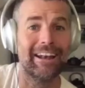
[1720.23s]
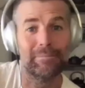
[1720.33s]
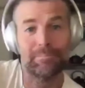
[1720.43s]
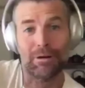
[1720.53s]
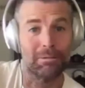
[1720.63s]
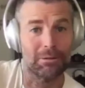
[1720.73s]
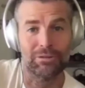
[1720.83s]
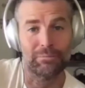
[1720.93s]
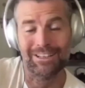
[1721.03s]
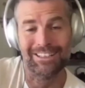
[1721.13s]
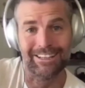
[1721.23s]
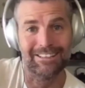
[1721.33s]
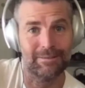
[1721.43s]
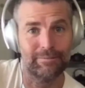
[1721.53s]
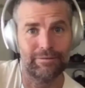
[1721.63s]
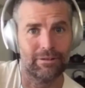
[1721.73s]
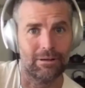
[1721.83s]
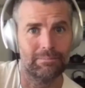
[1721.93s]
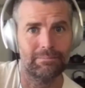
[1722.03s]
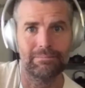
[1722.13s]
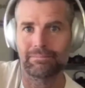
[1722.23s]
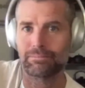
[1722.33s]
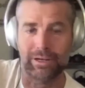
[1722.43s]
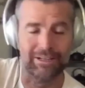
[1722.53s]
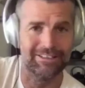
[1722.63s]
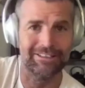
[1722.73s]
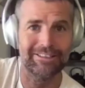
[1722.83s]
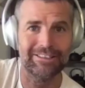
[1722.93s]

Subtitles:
probably would have protected them from predators,